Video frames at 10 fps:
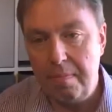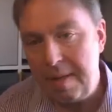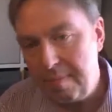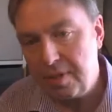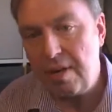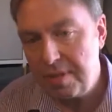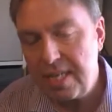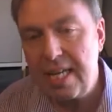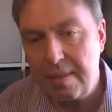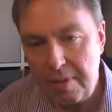People don't
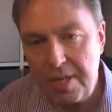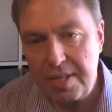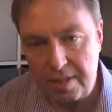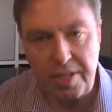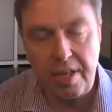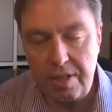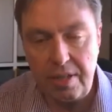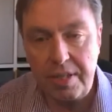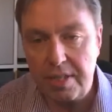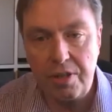see the personal
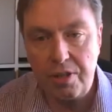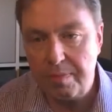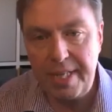social